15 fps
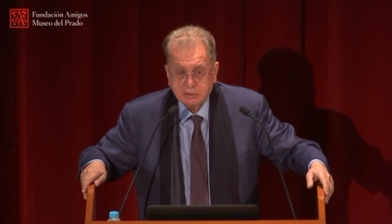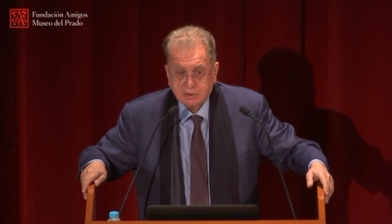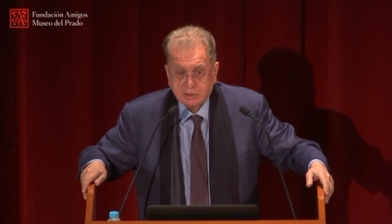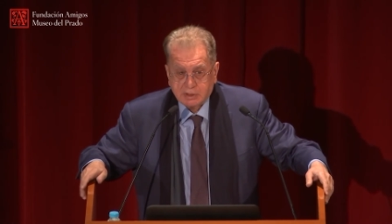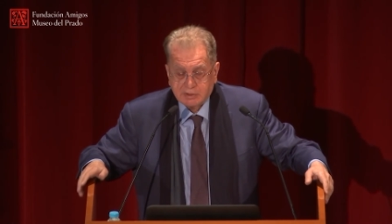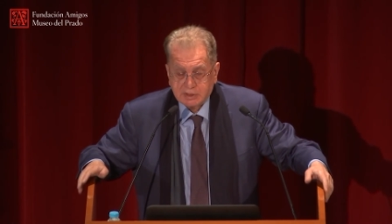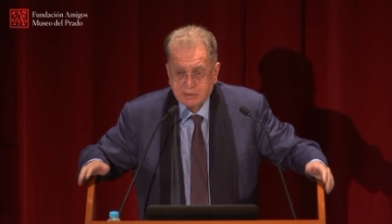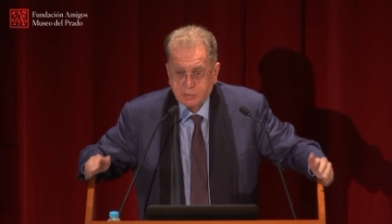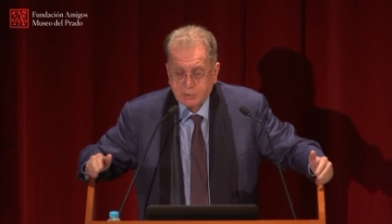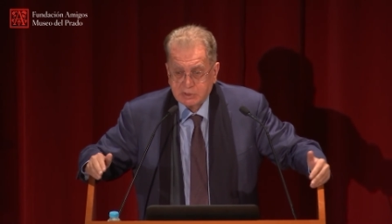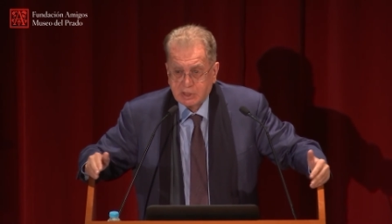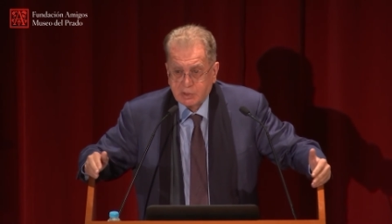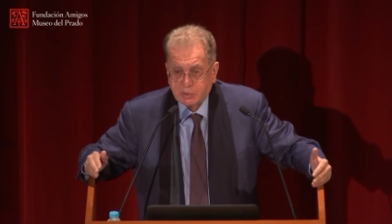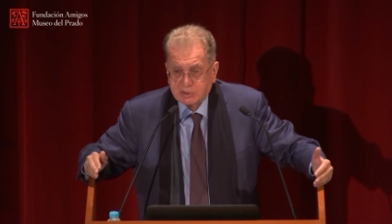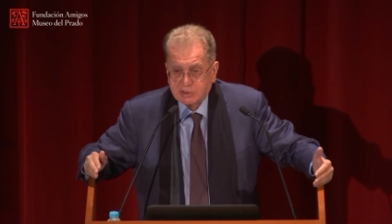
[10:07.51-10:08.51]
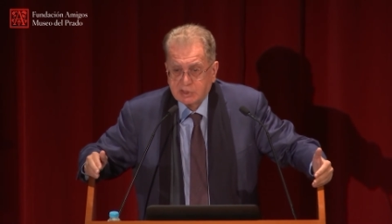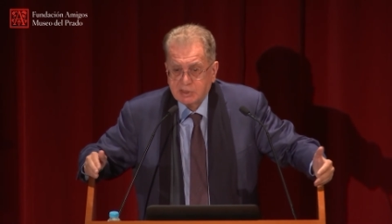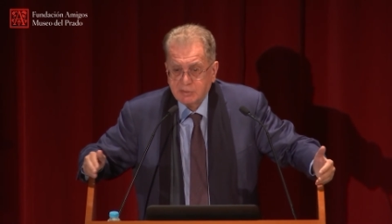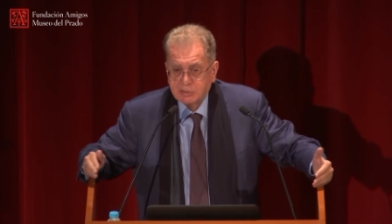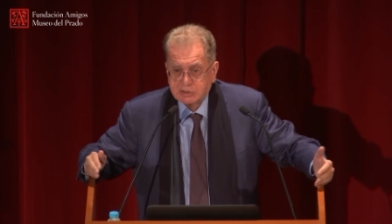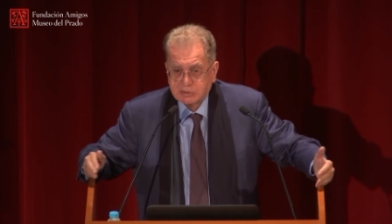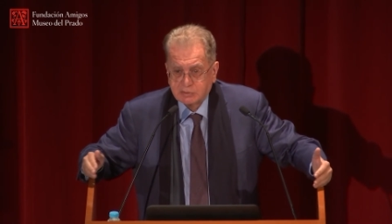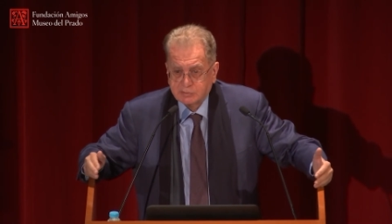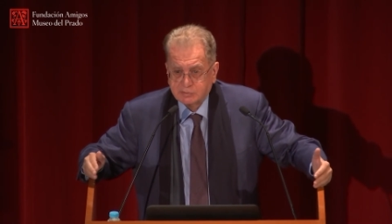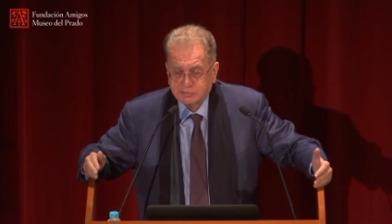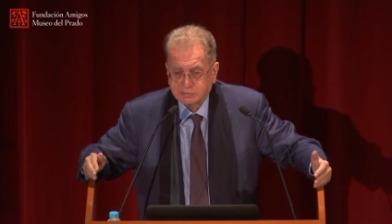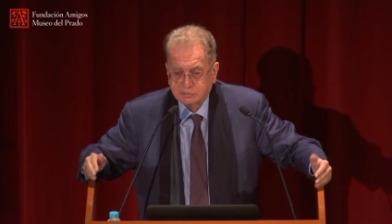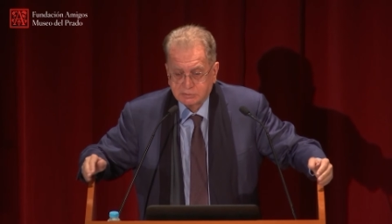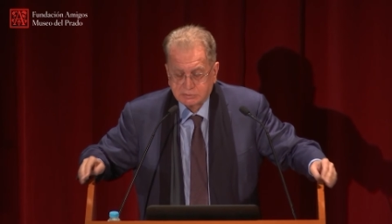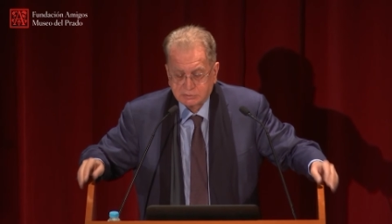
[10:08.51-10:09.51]
I think we're now in the limits of
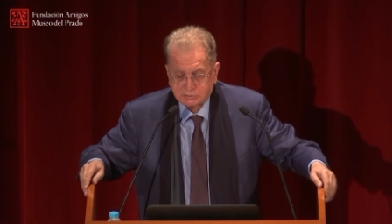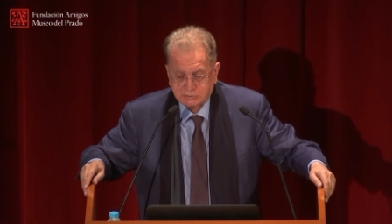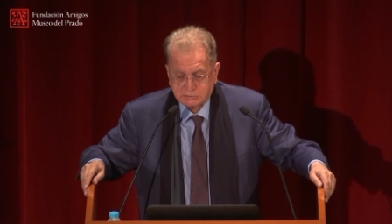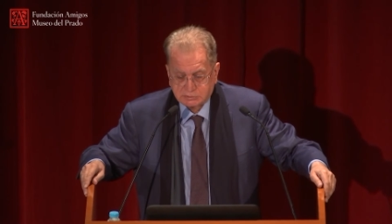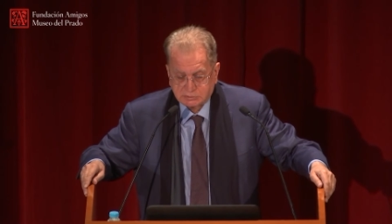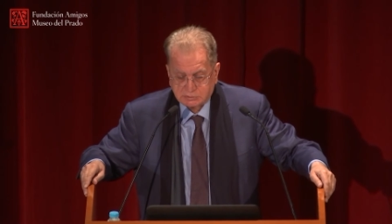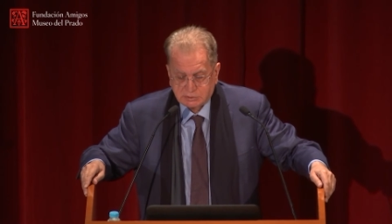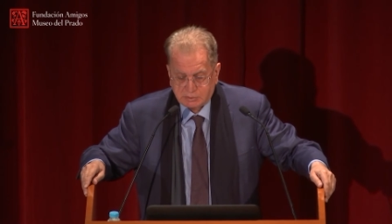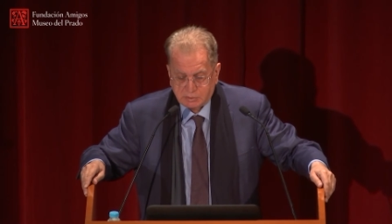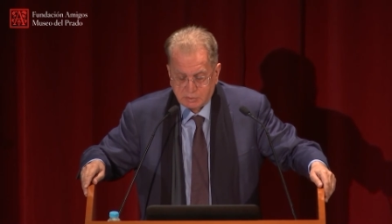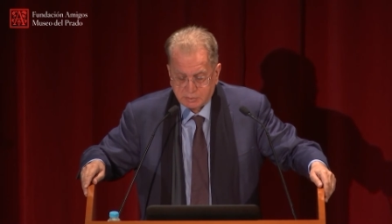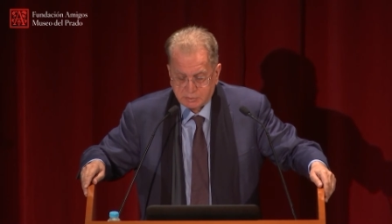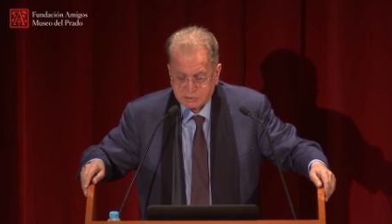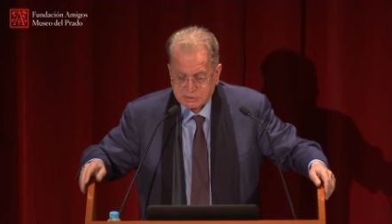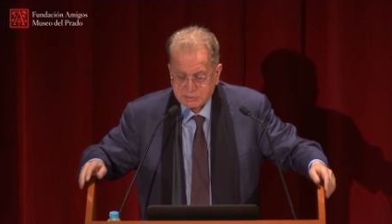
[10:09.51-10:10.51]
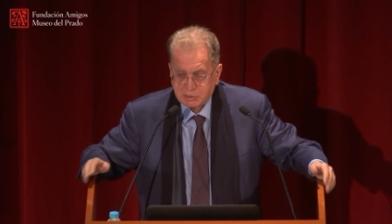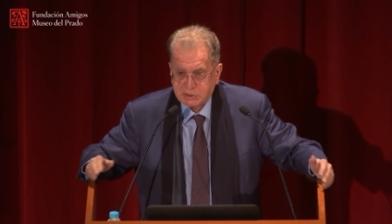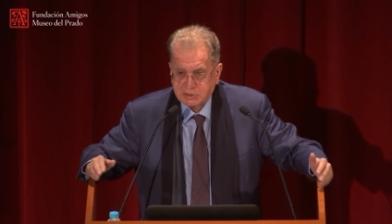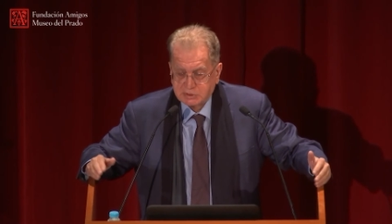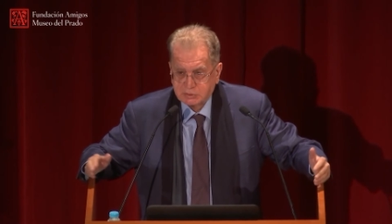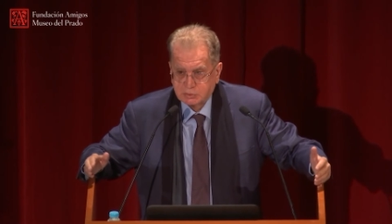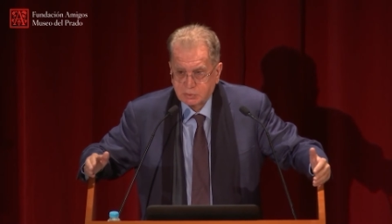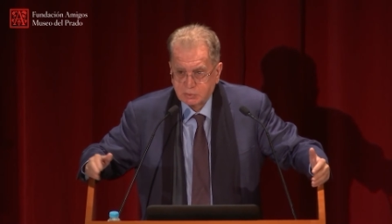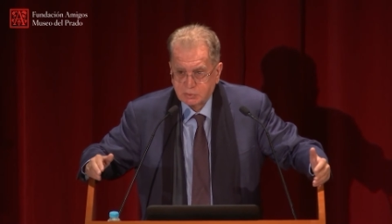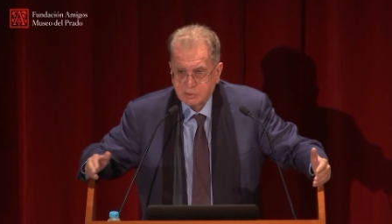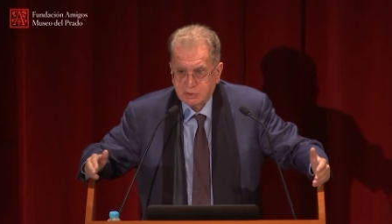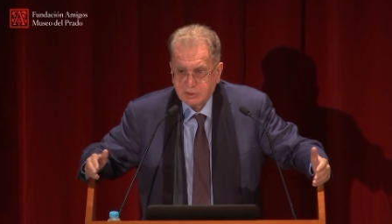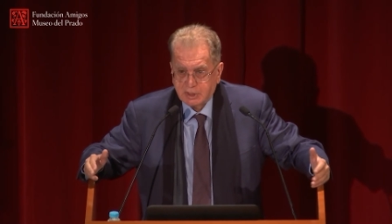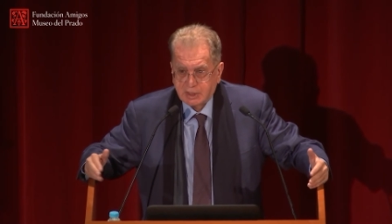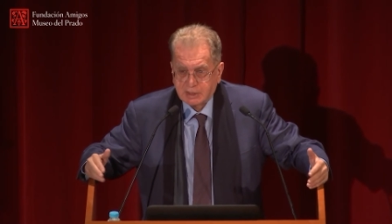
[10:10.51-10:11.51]
uh, our possibility to
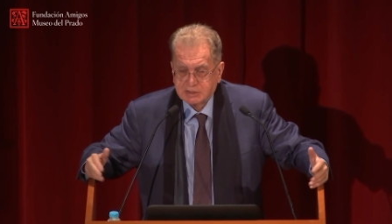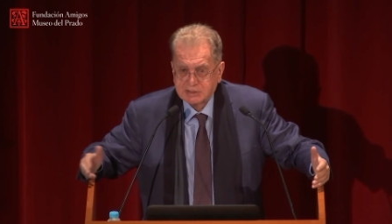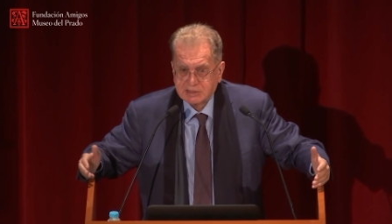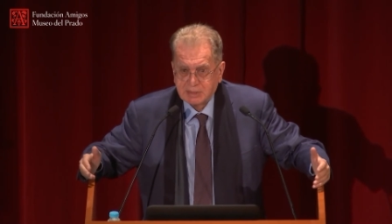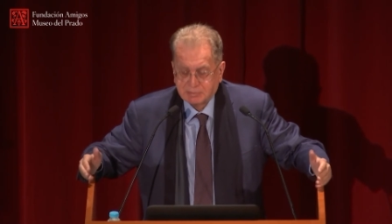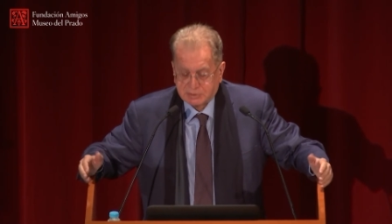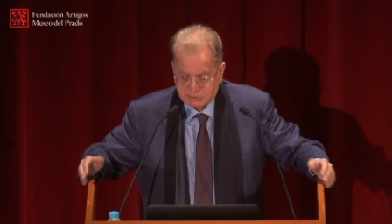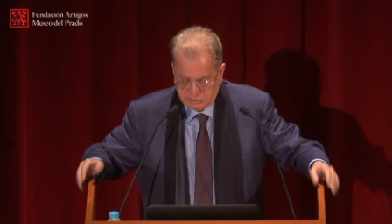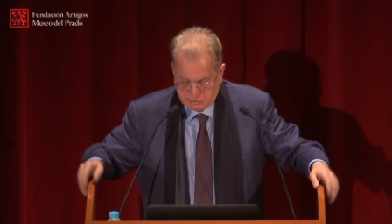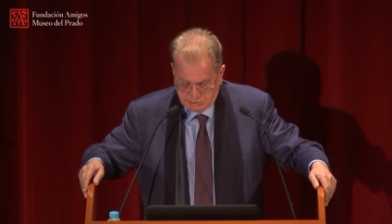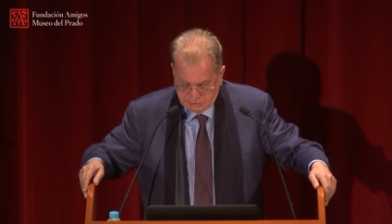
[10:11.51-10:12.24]
accept